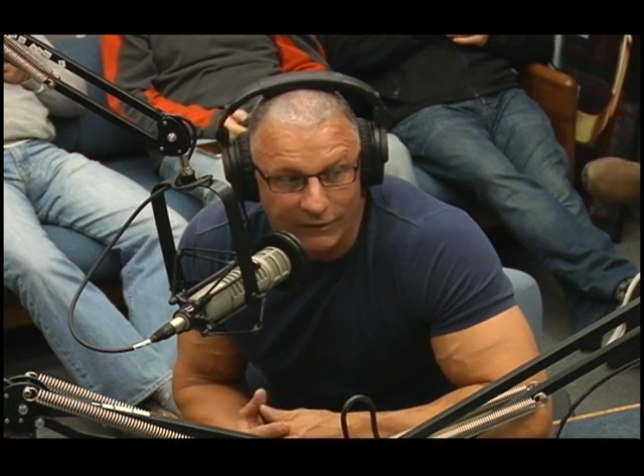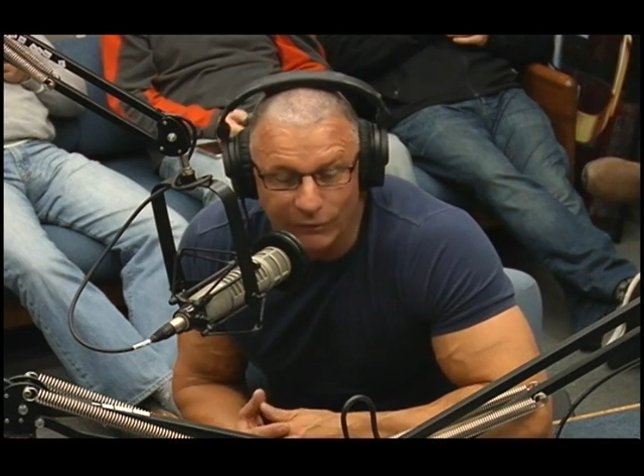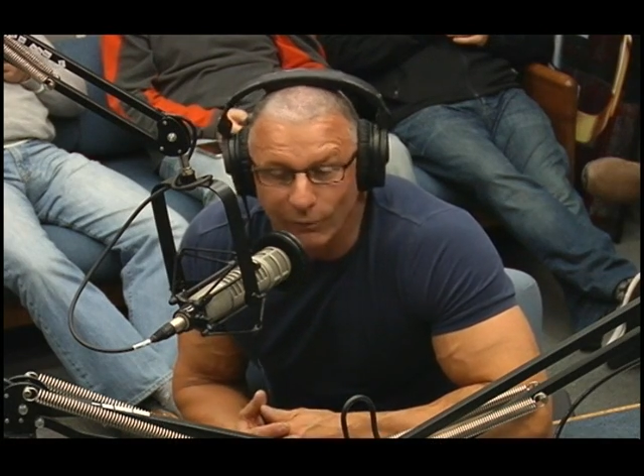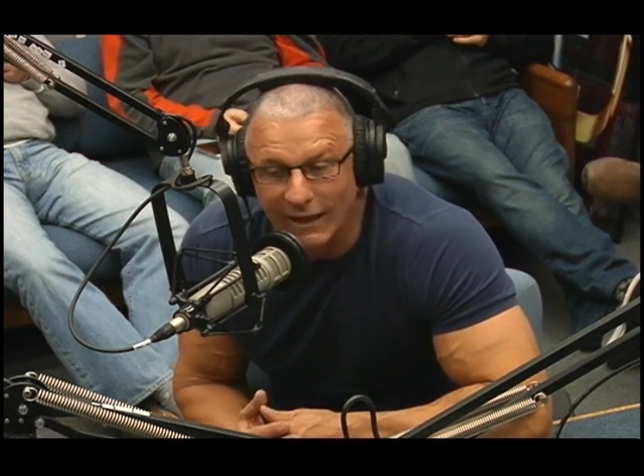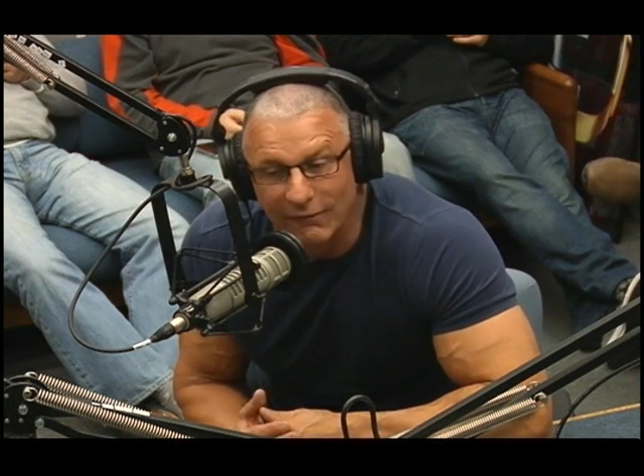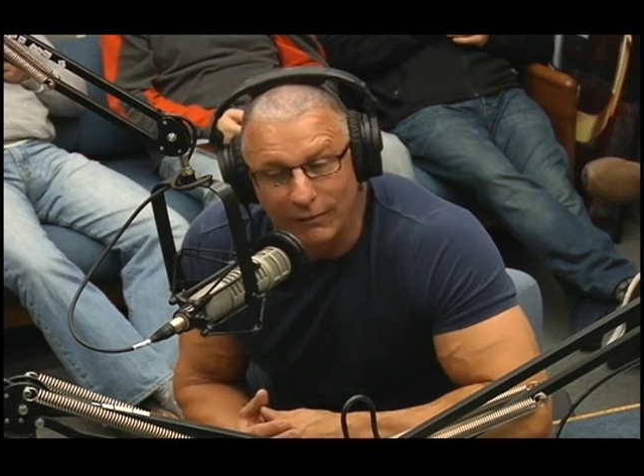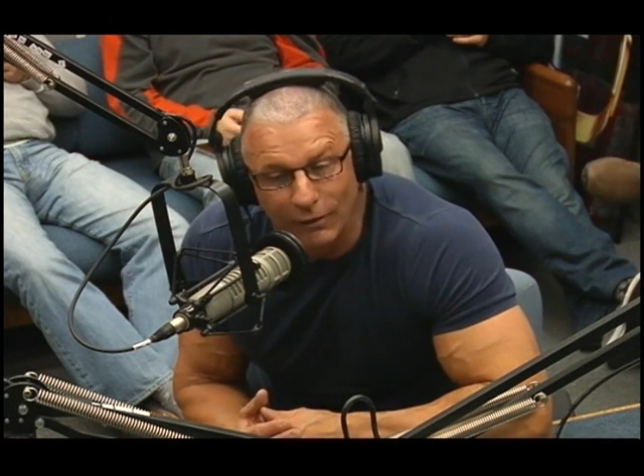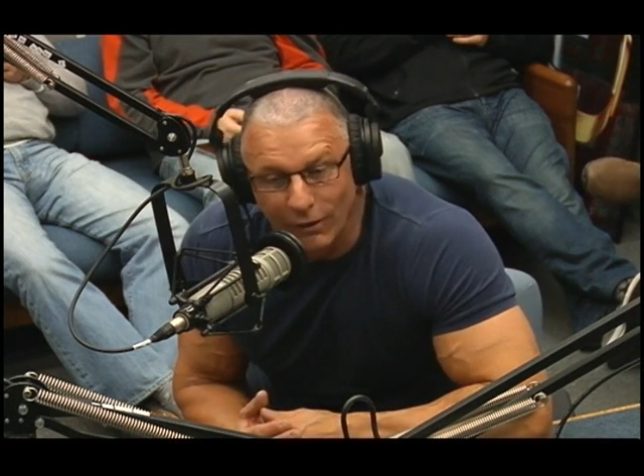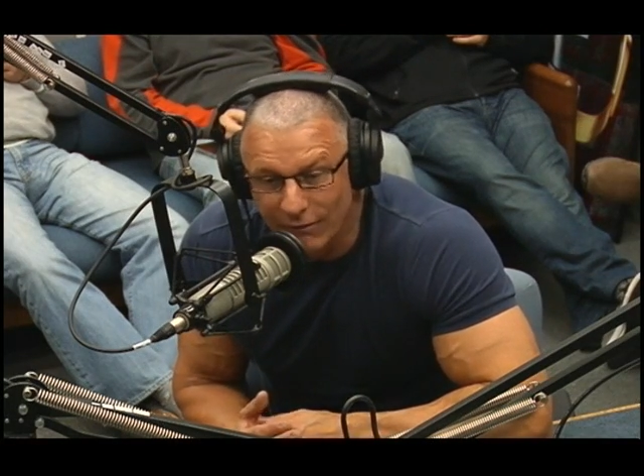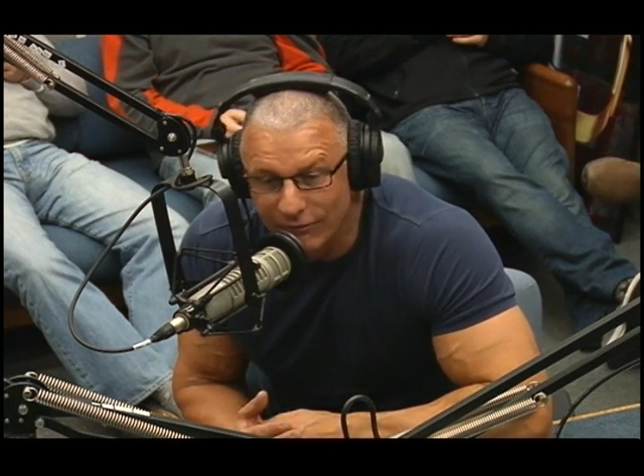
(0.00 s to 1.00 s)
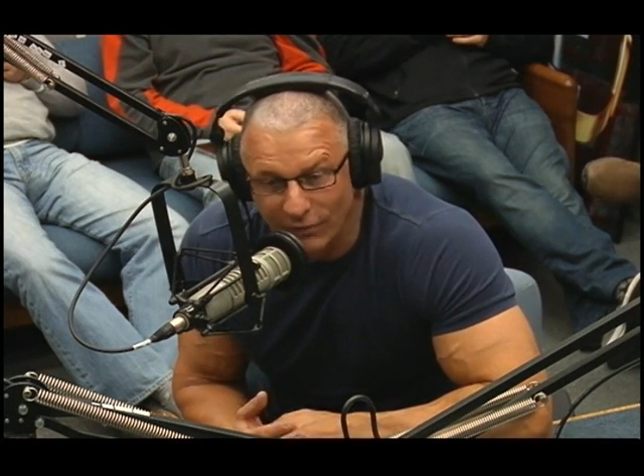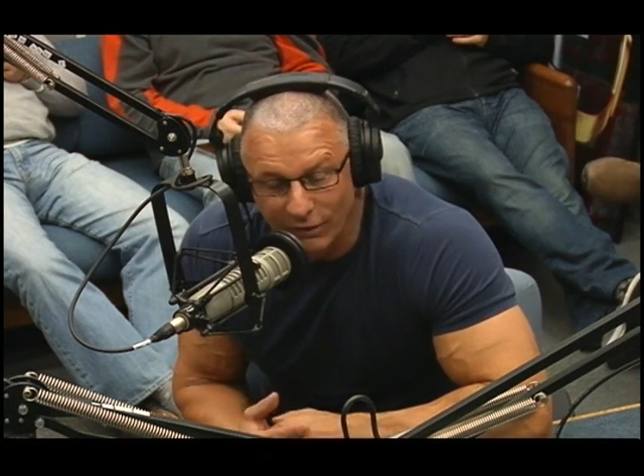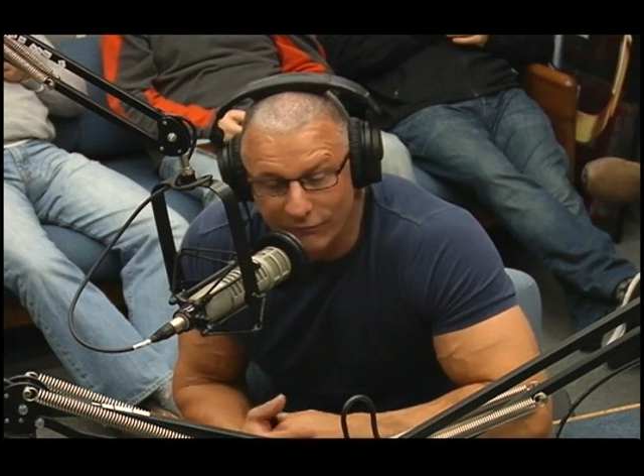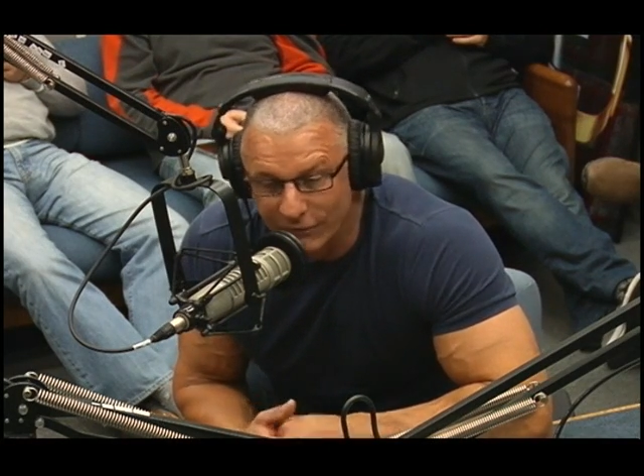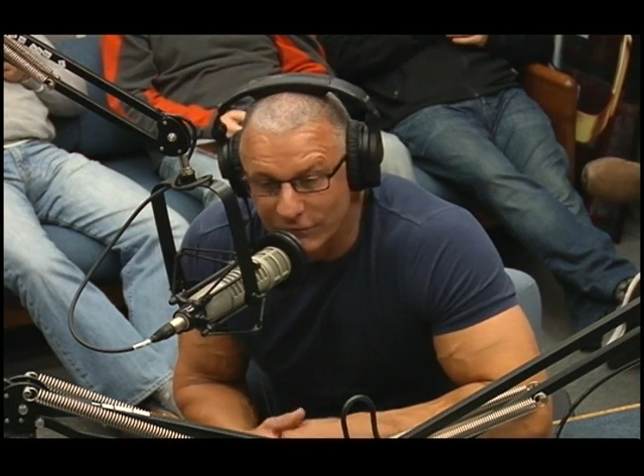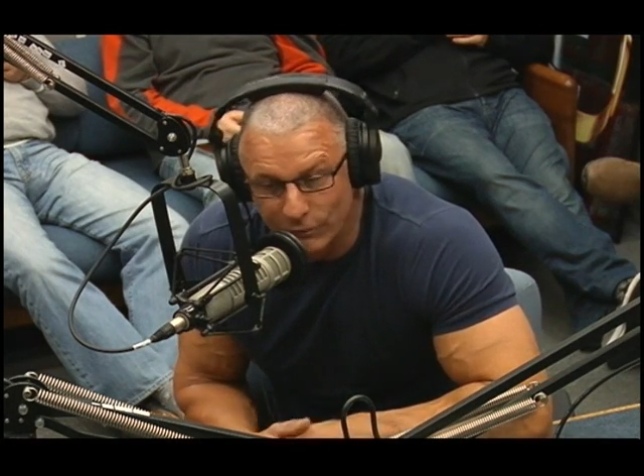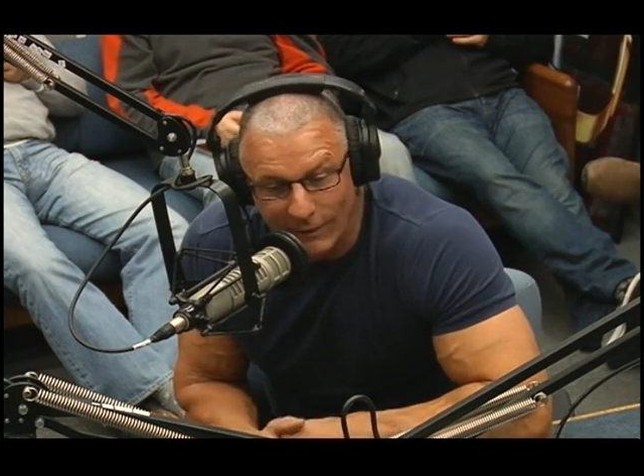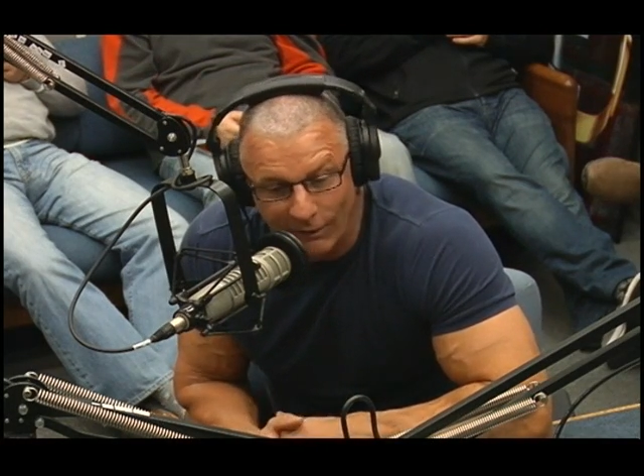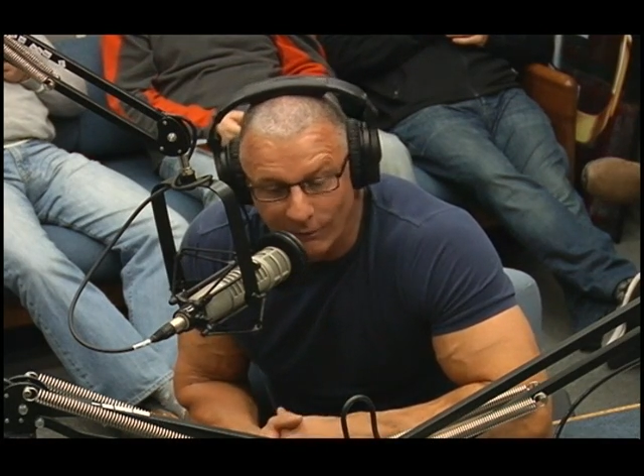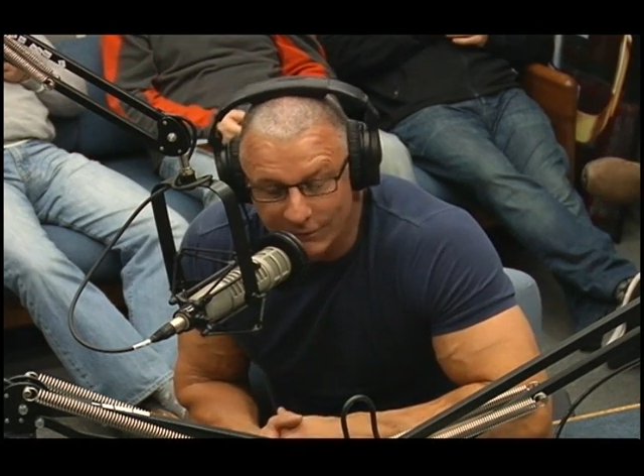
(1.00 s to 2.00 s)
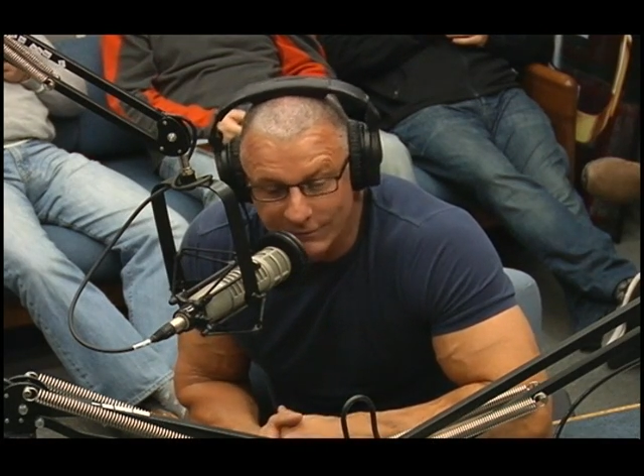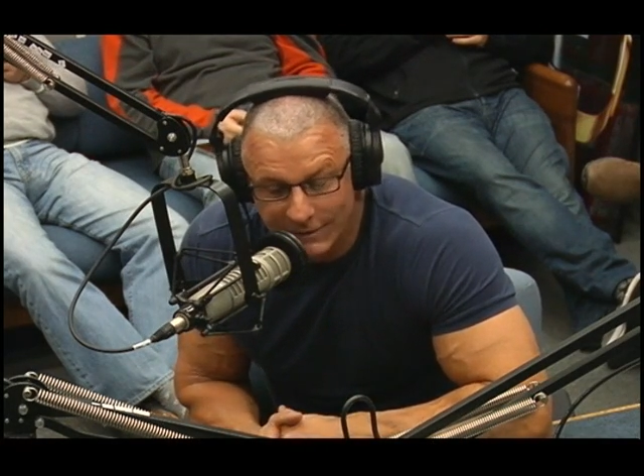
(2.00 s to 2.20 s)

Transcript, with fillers: You will have a lot of fun for two hours.